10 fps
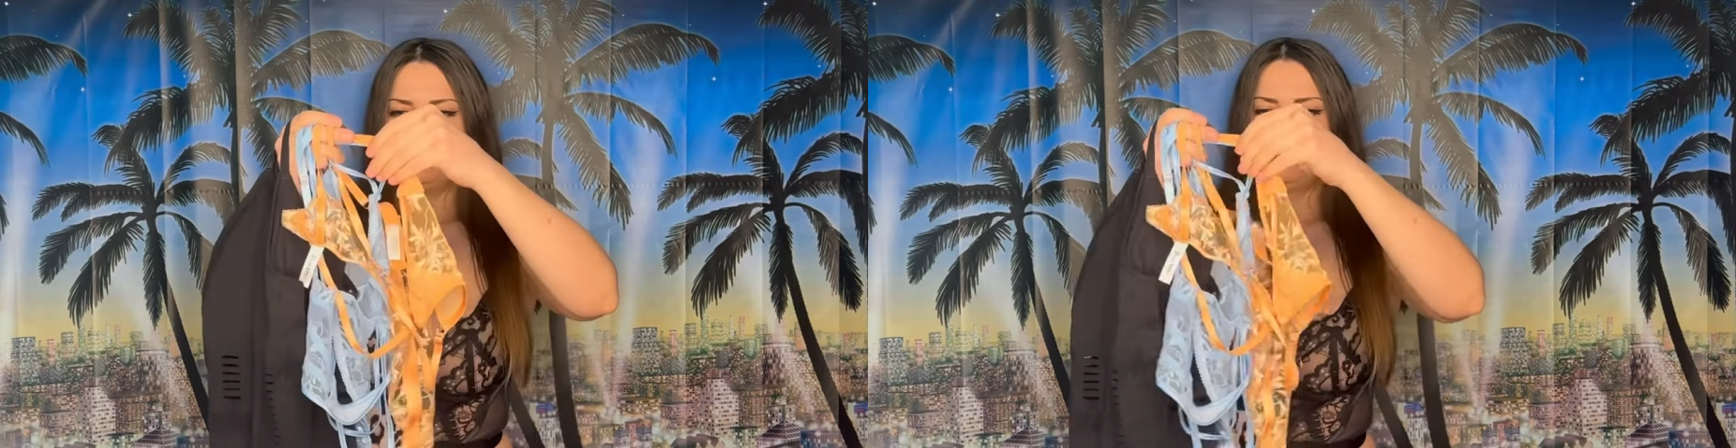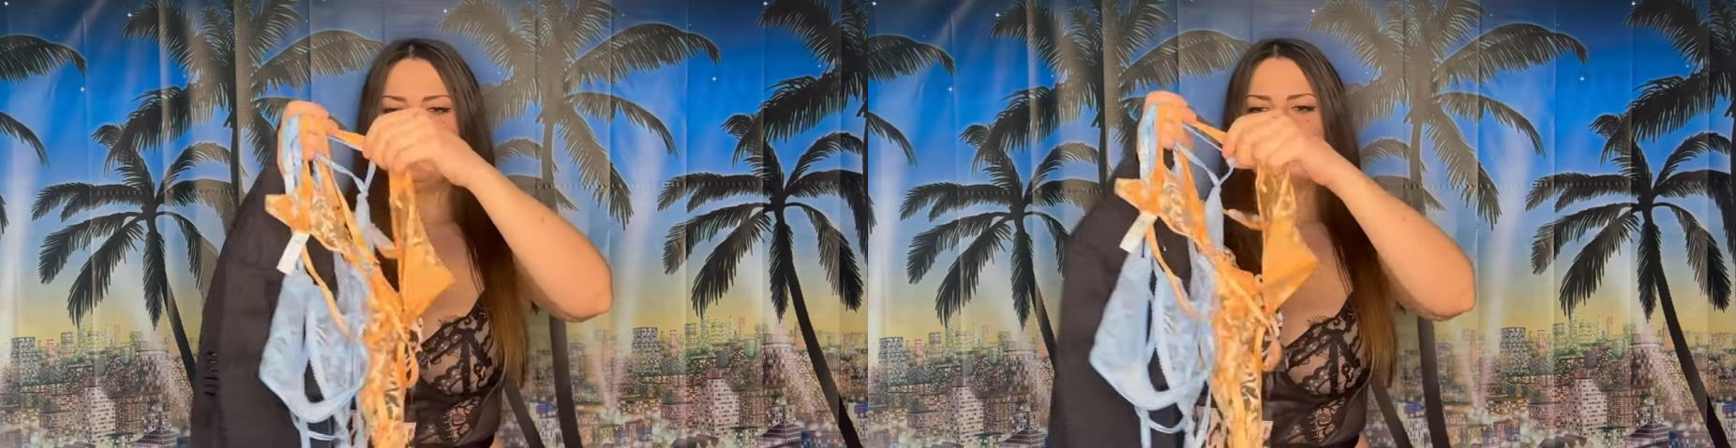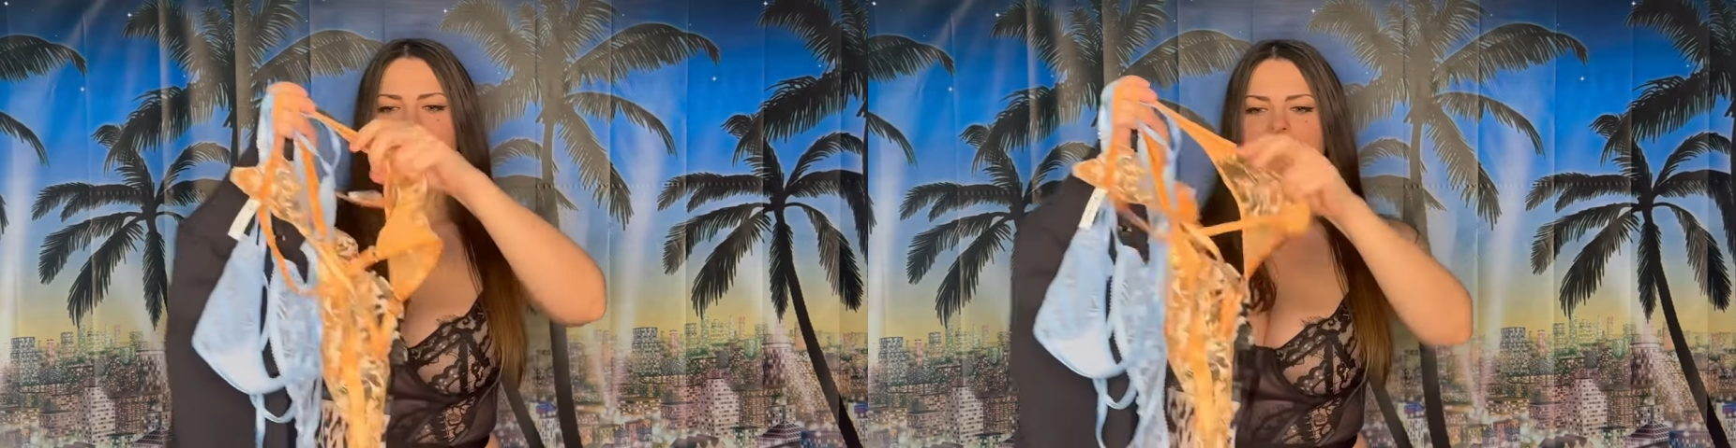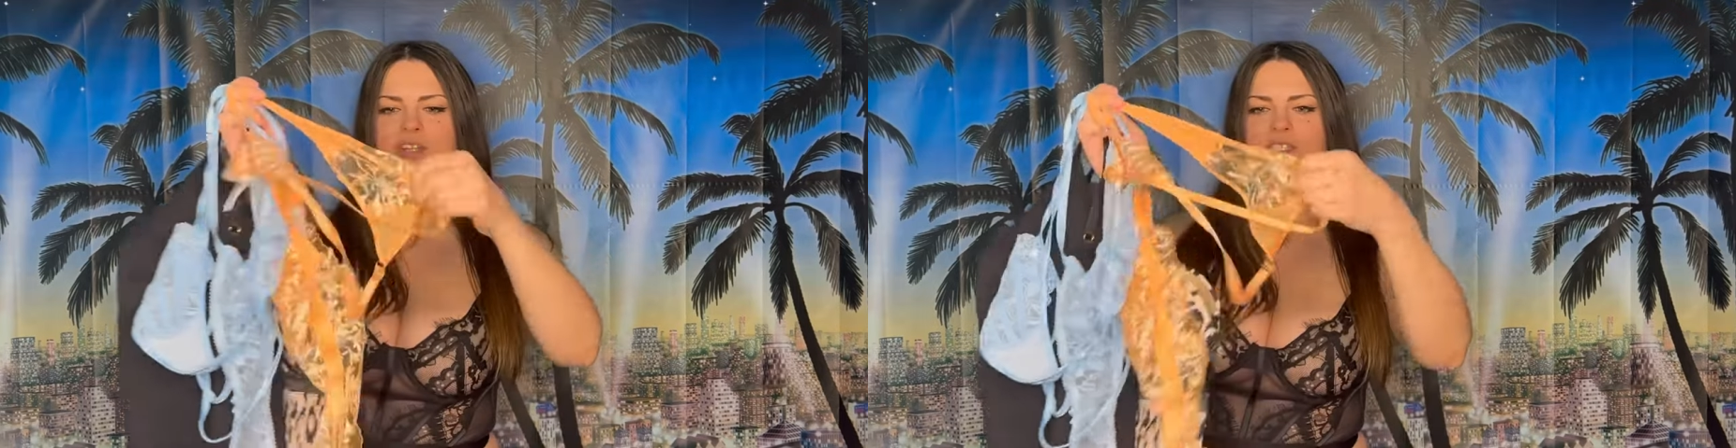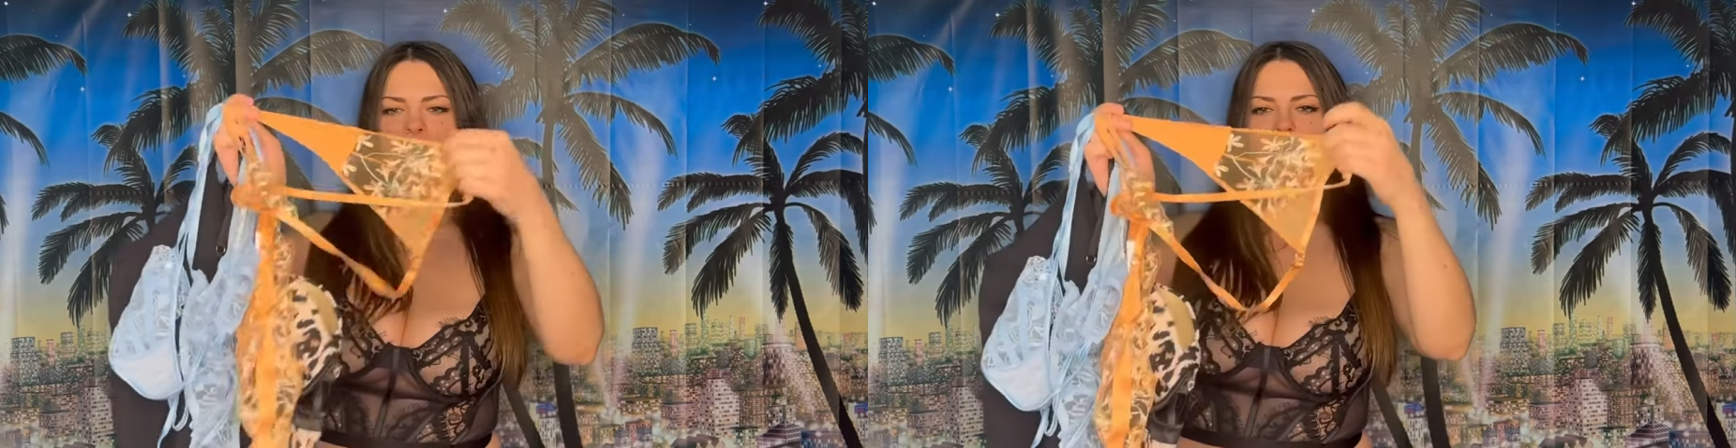Um, the
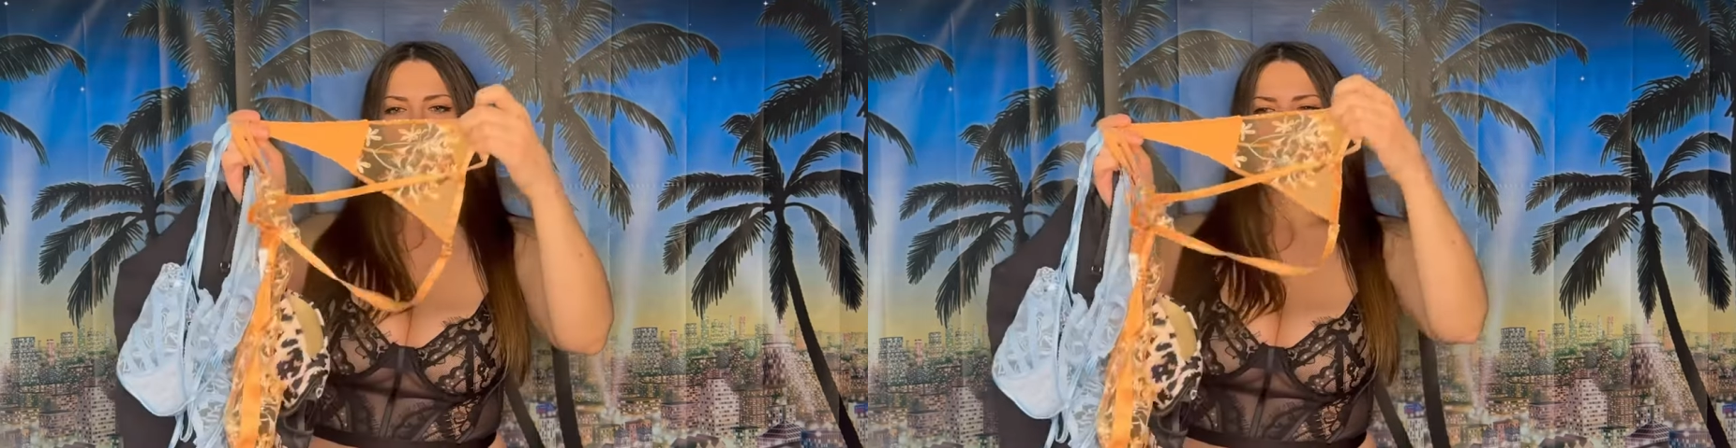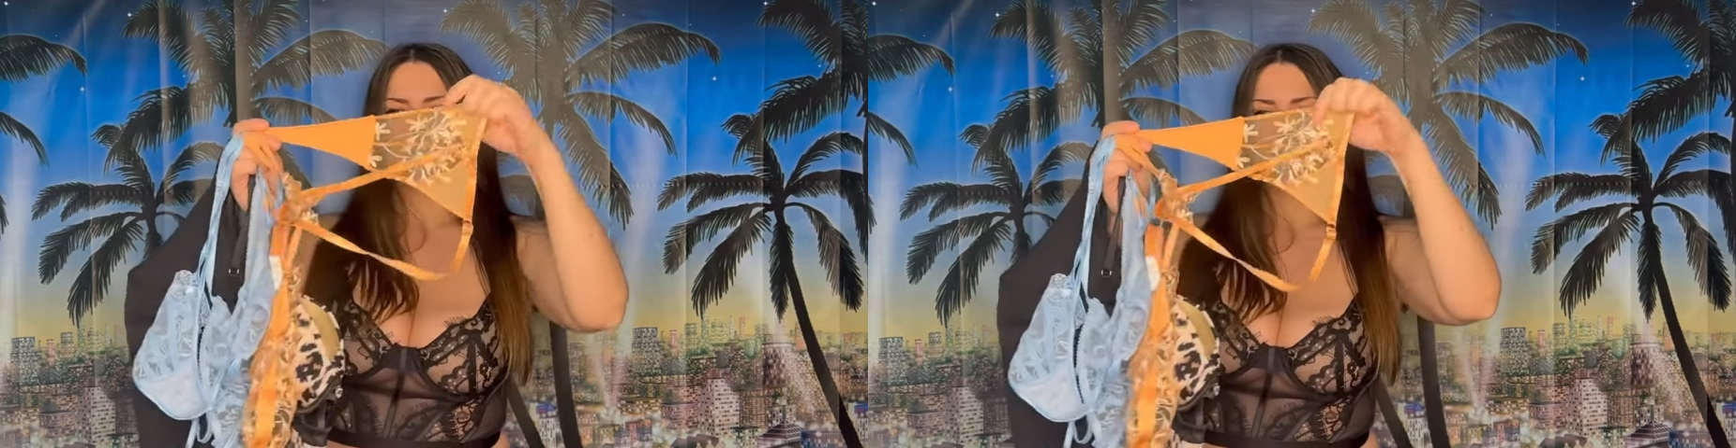first one